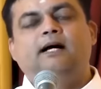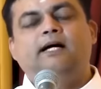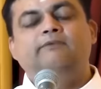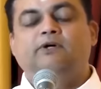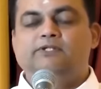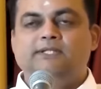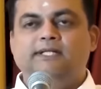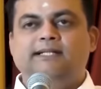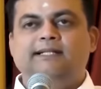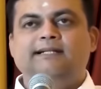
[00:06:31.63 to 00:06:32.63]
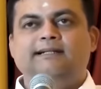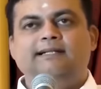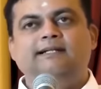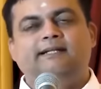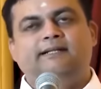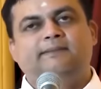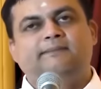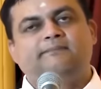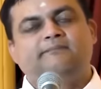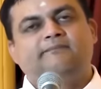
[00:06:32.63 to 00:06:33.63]
I fortunately cleared
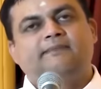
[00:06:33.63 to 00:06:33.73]
it.